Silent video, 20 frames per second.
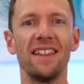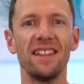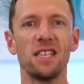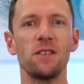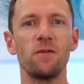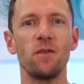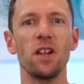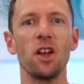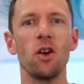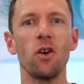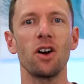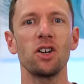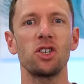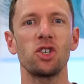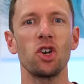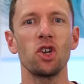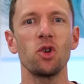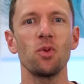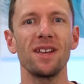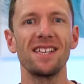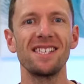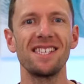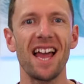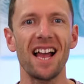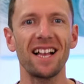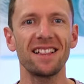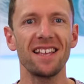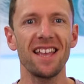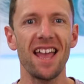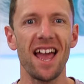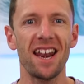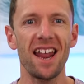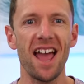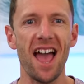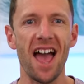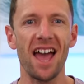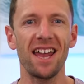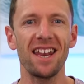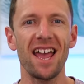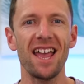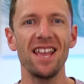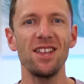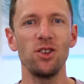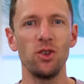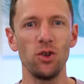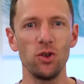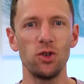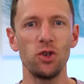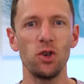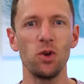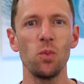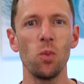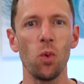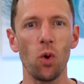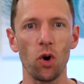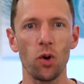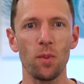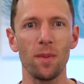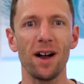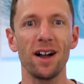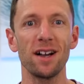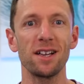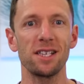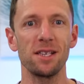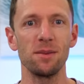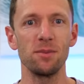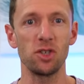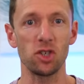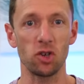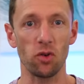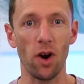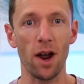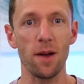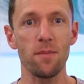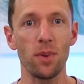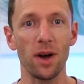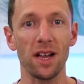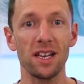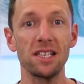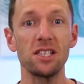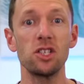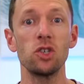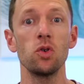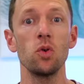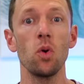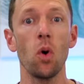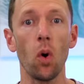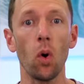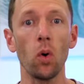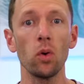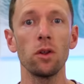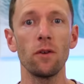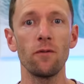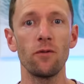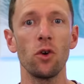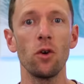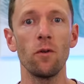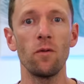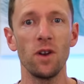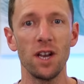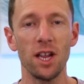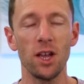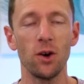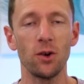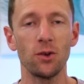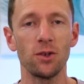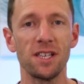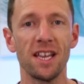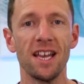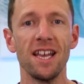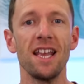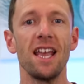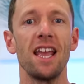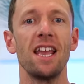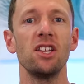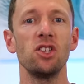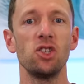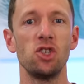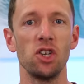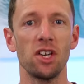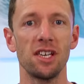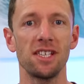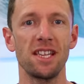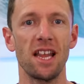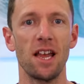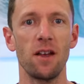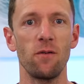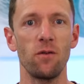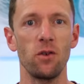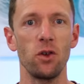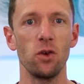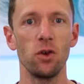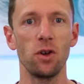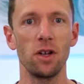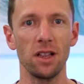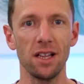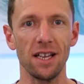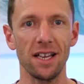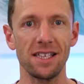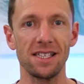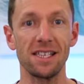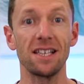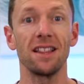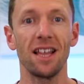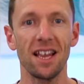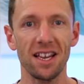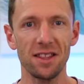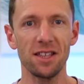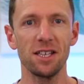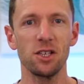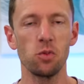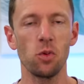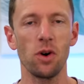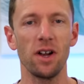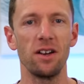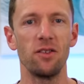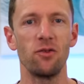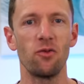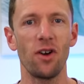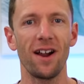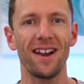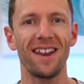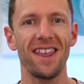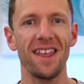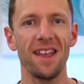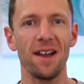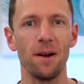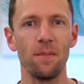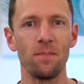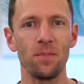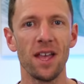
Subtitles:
In this video, I show you exactly how to add a YouTube watermark subscribe button to all of your videos in just a few clicks, like this one right here,